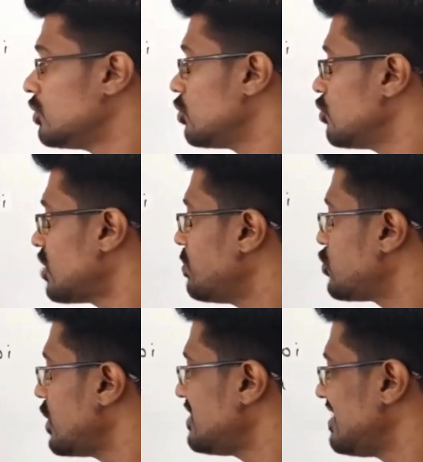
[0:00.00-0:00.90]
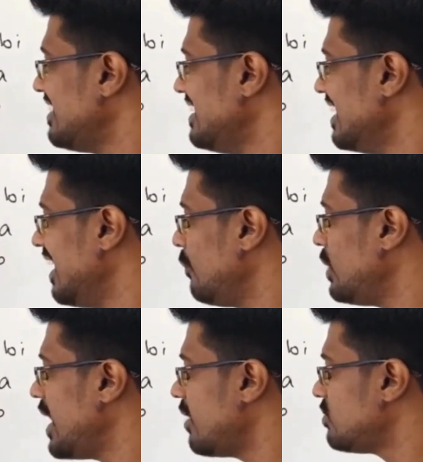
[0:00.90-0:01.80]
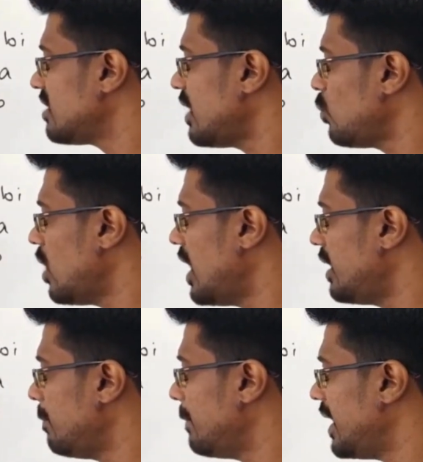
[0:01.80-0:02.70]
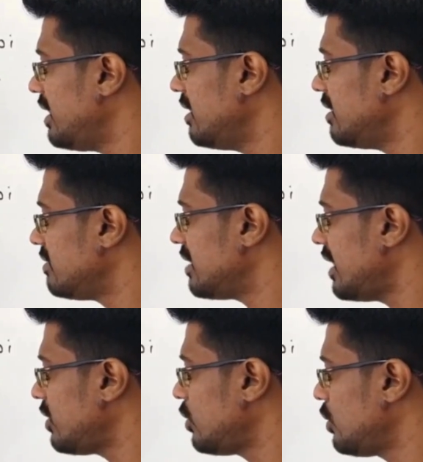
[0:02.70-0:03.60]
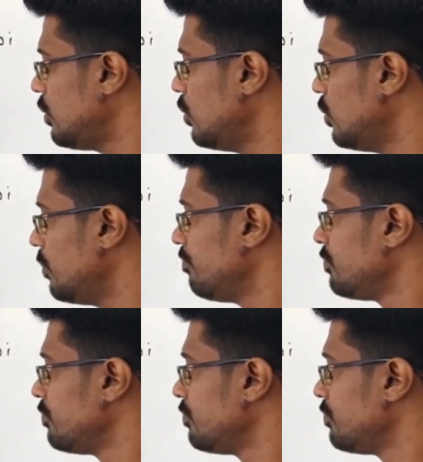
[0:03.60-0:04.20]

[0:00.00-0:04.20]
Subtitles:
So subtraction here we have Z1 minus Z2.